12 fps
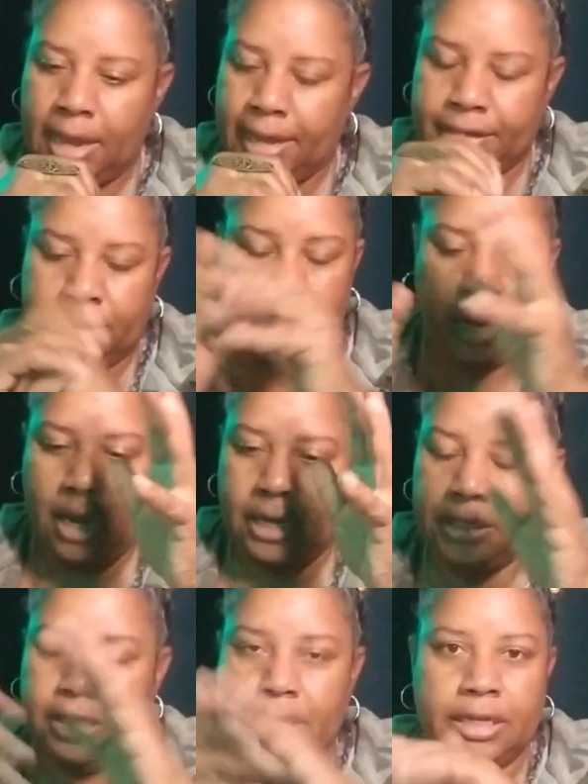As
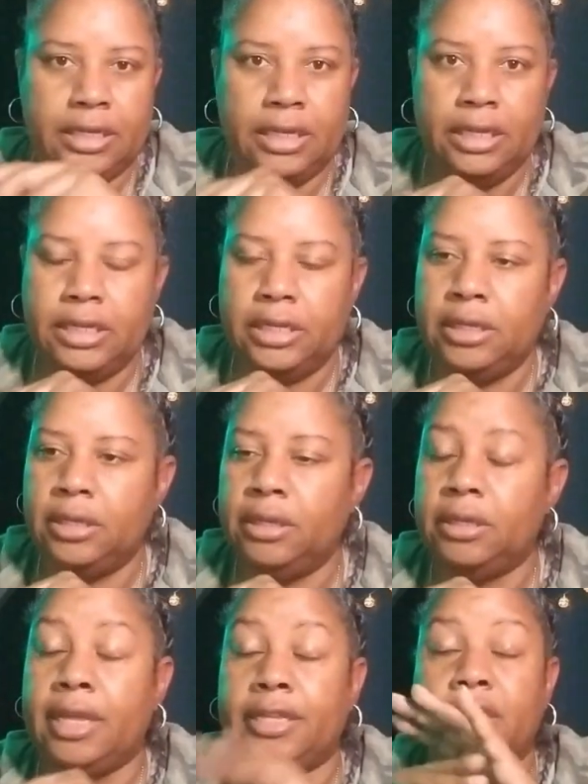John
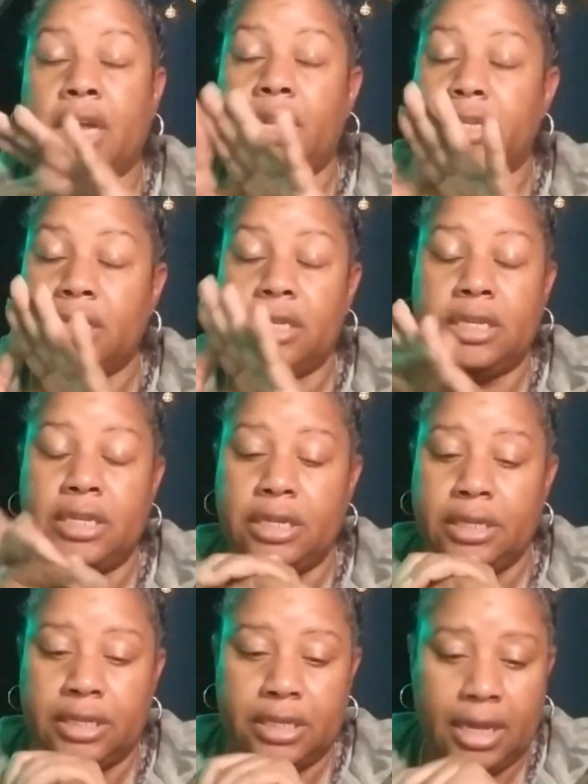
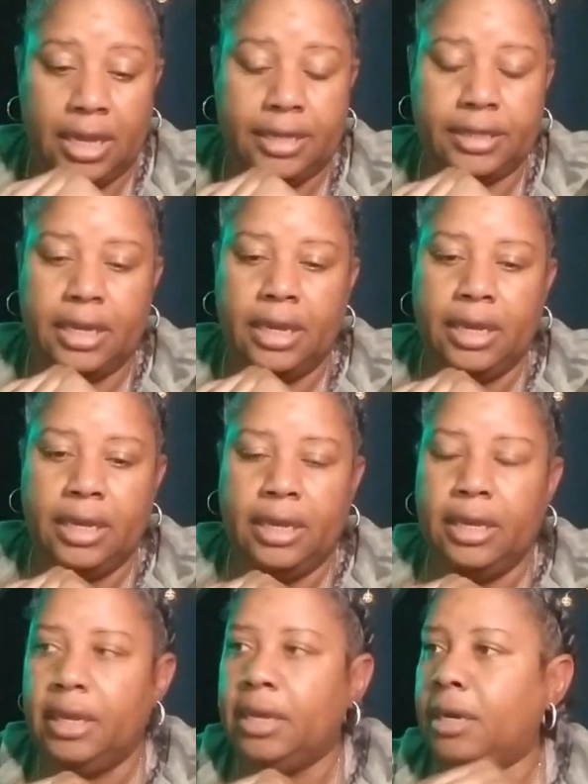10:10 says,
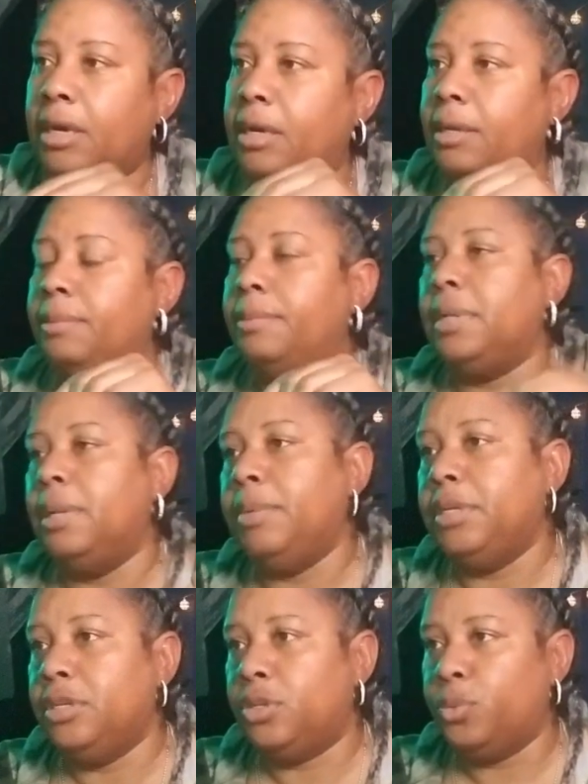let
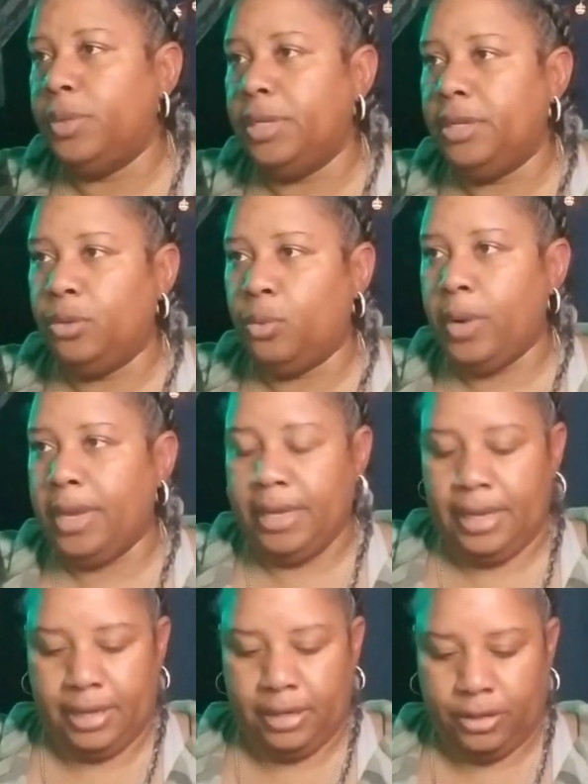me just read it the
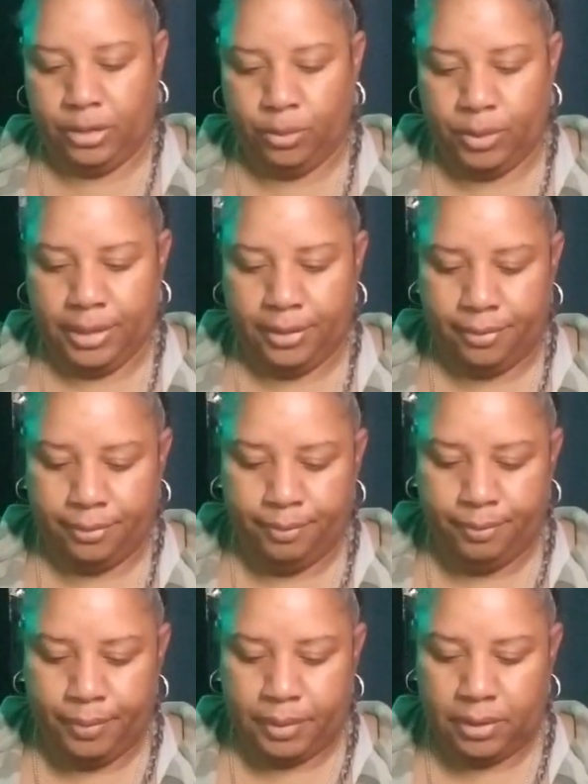way it is
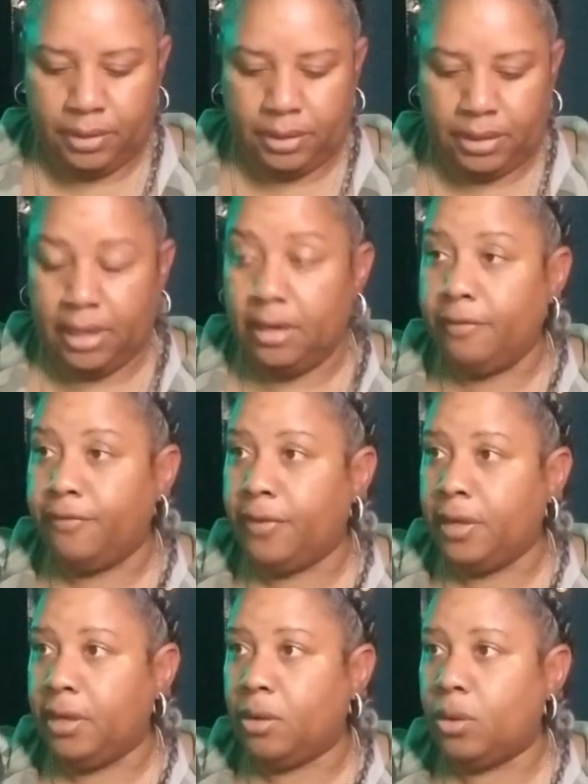written instead
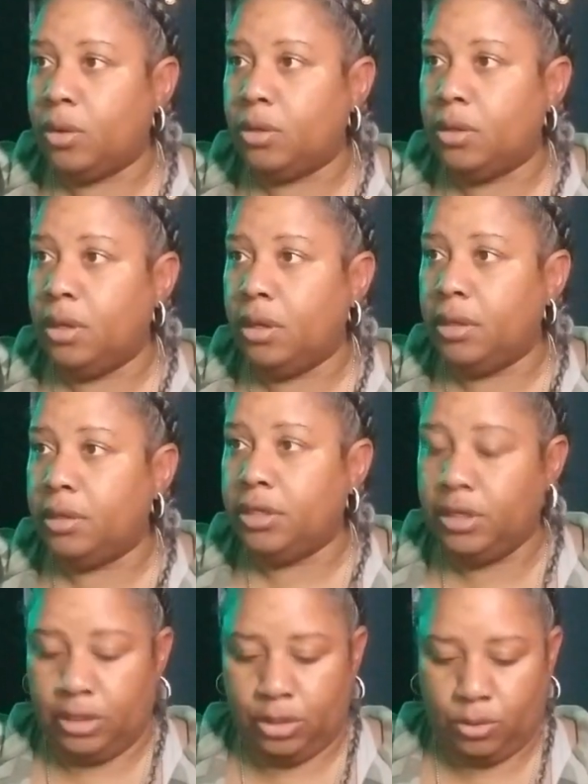of
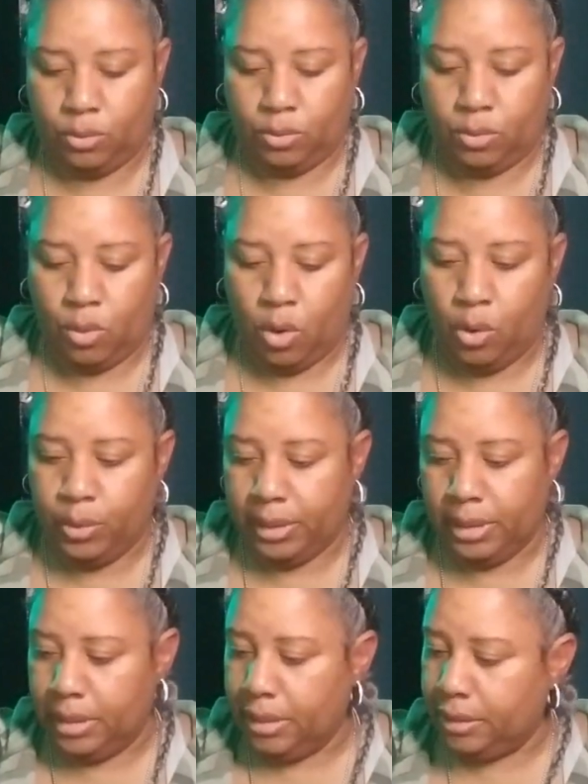just
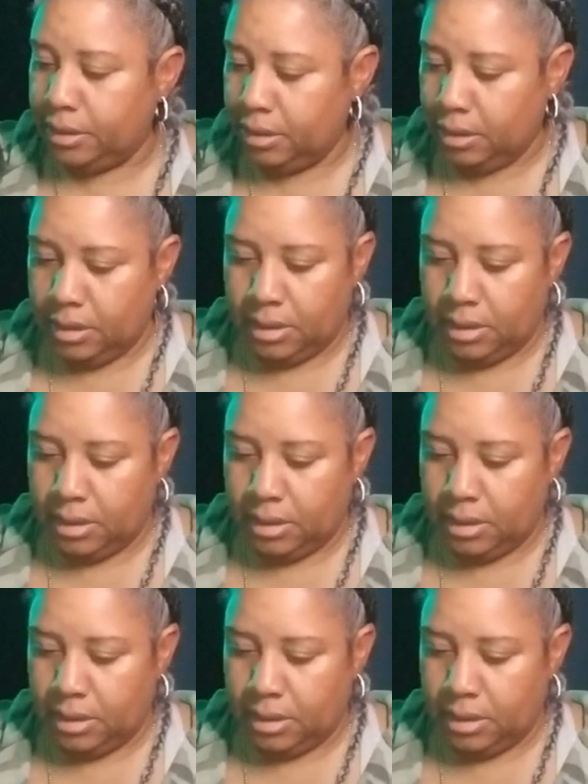quoting it.